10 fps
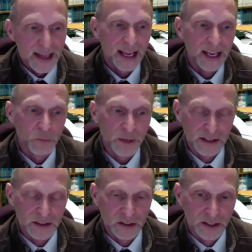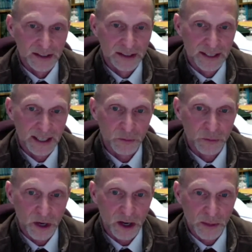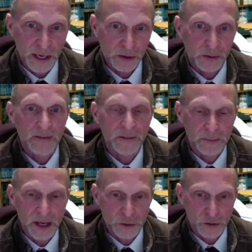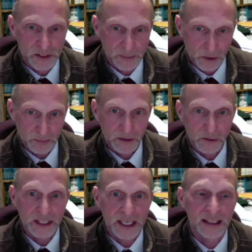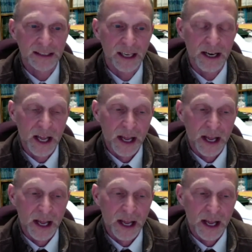And we had done our radiographic measures of bone mineral content